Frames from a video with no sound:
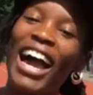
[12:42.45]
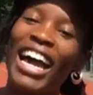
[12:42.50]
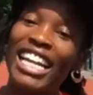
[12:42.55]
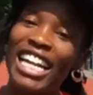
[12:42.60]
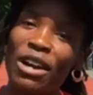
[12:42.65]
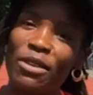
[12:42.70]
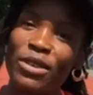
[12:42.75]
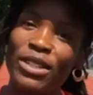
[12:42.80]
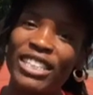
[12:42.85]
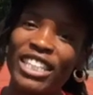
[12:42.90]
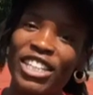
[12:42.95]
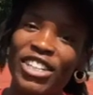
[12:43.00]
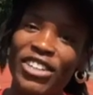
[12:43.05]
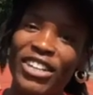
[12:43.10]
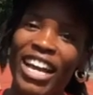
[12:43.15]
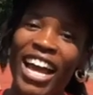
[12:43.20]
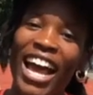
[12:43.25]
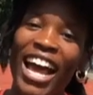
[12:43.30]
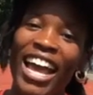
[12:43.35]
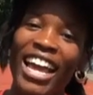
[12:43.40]
and I will see
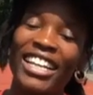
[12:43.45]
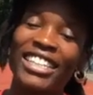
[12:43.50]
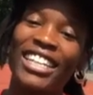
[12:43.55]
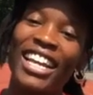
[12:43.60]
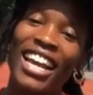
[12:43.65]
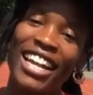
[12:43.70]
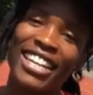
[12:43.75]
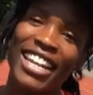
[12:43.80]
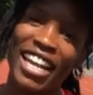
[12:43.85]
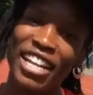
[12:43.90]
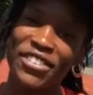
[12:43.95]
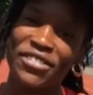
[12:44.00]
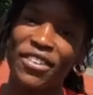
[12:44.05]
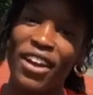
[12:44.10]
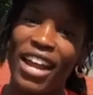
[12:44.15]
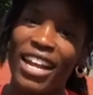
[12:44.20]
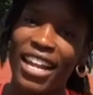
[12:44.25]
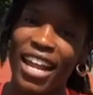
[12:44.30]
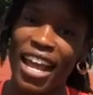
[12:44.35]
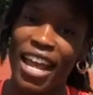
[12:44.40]
you guys next
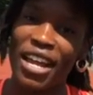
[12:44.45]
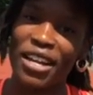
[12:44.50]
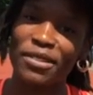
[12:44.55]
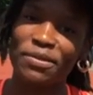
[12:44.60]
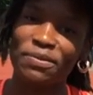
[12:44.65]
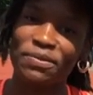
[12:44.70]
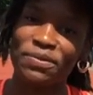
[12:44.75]
Friday.